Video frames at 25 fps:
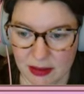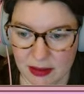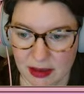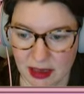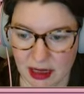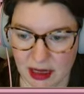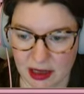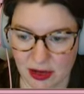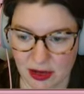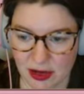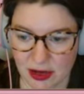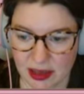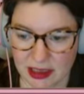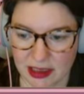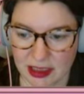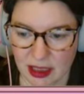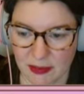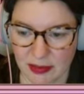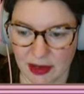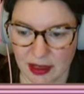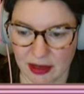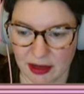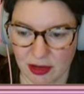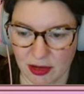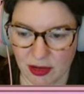I can only tell
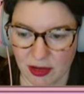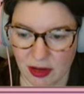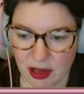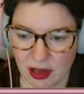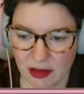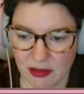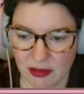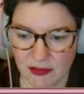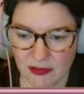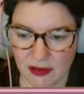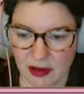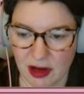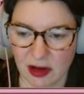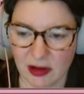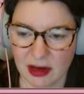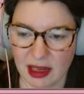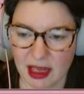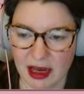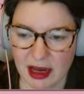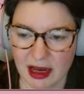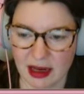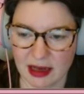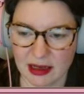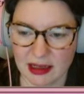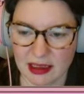by the color of. Oh
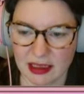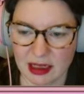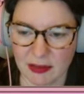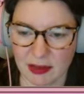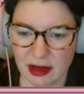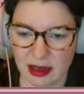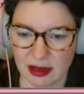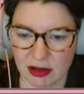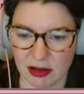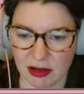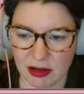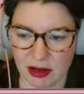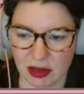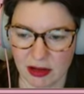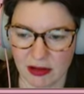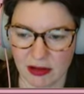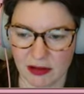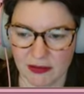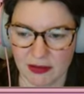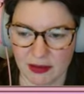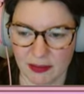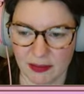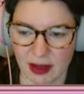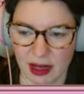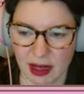yeah, I can tell by the color
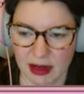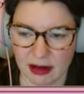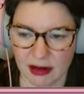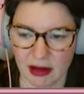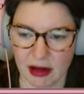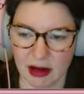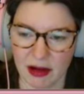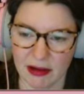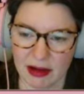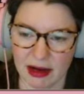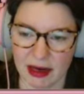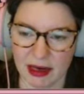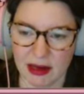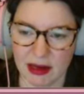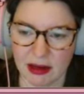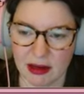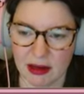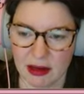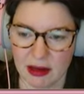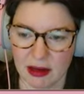of the panel. All right.